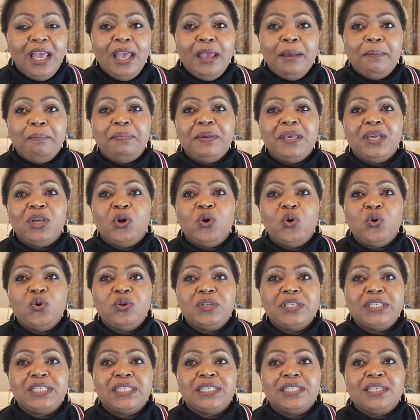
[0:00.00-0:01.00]

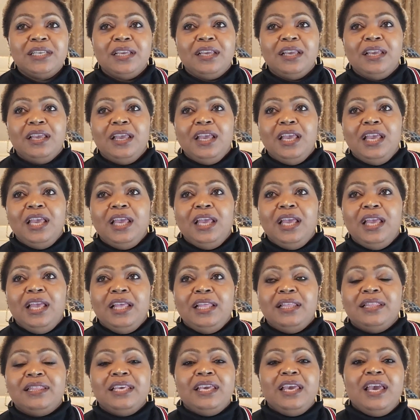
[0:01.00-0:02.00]
Because
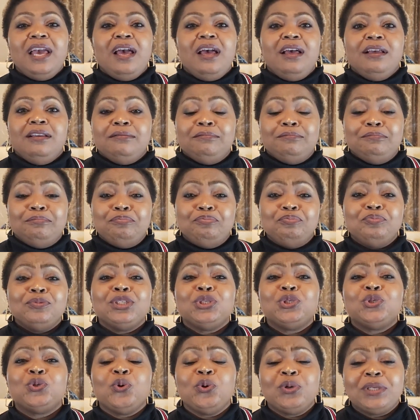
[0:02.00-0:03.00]
there are
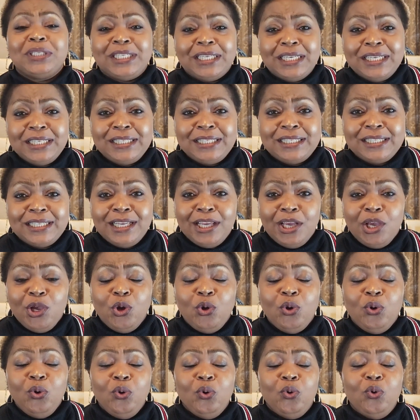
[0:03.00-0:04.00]
doctors
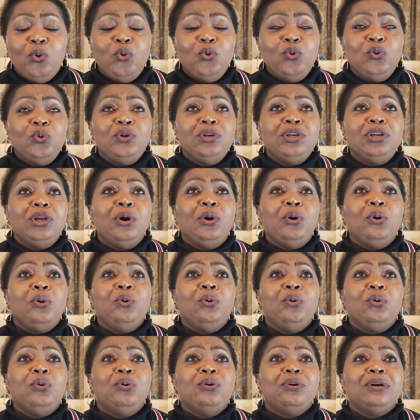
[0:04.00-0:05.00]
who know
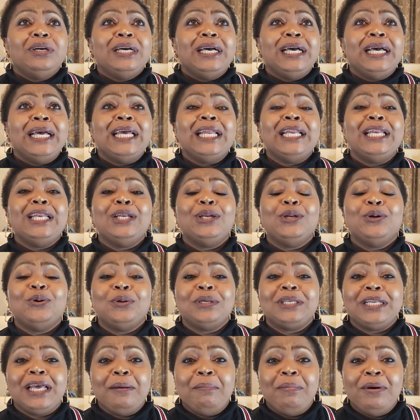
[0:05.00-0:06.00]
a lot
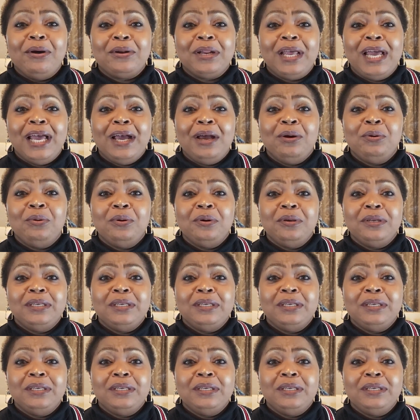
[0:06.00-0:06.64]
about how